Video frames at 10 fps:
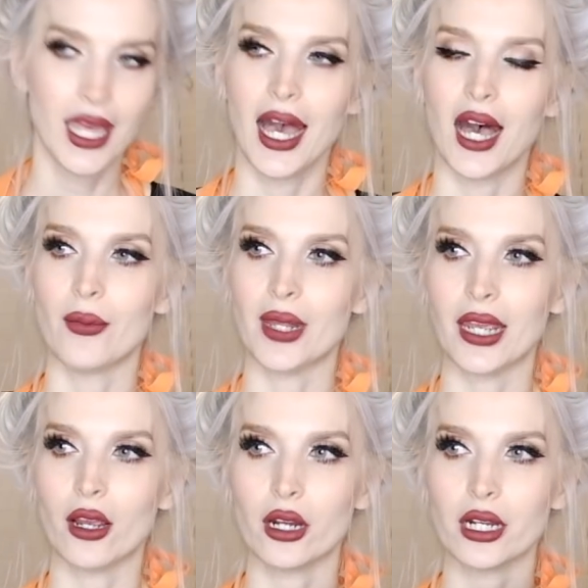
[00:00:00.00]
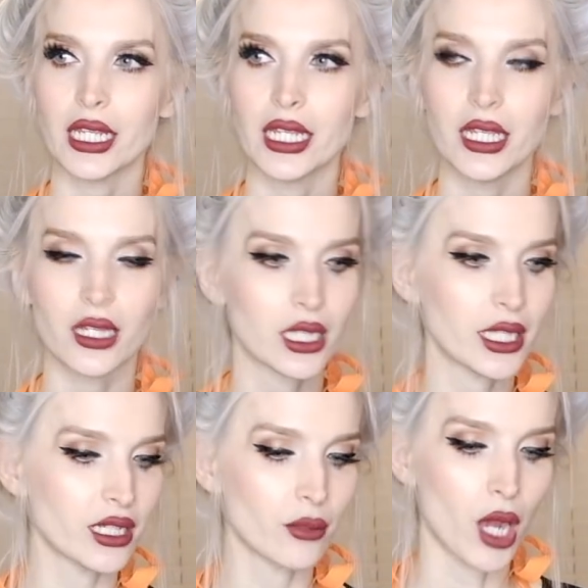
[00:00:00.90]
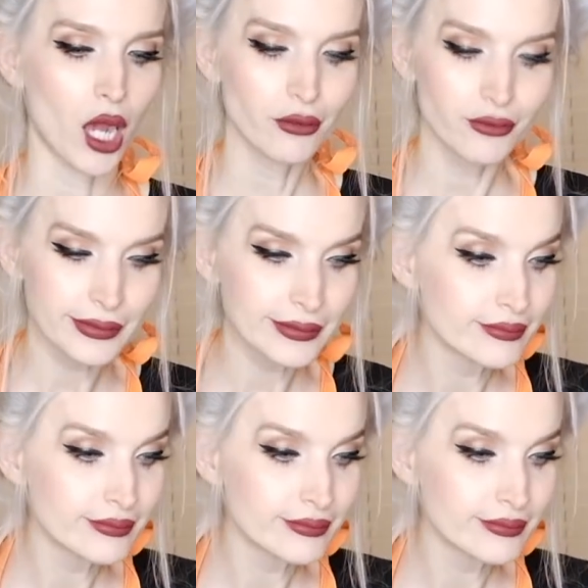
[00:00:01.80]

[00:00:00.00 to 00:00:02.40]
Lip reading: And I already cleaned them off.